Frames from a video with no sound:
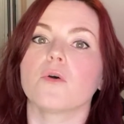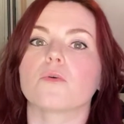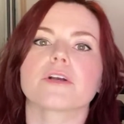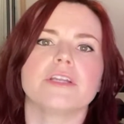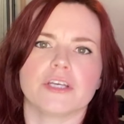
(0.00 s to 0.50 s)

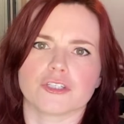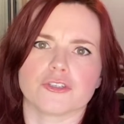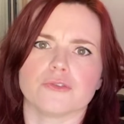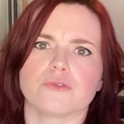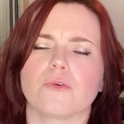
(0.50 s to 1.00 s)
or an
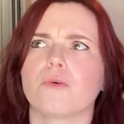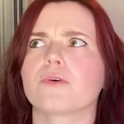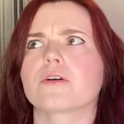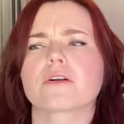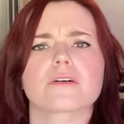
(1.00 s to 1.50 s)
issue
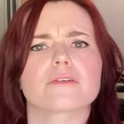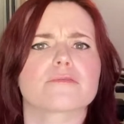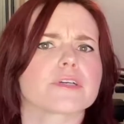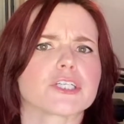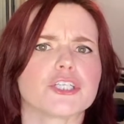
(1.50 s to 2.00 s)
or
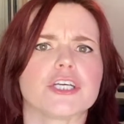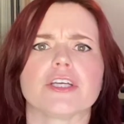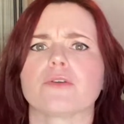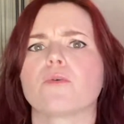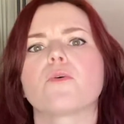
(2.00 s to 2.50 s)

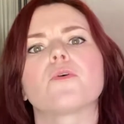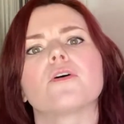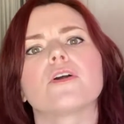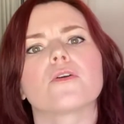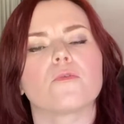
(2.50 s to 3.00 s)
friction
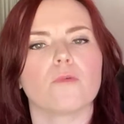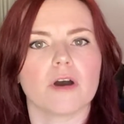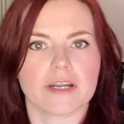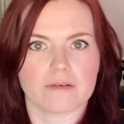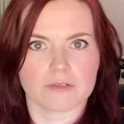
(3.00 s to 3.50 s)
or
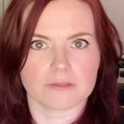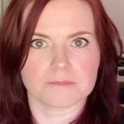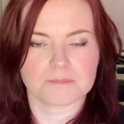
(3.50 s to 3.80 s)
whatever.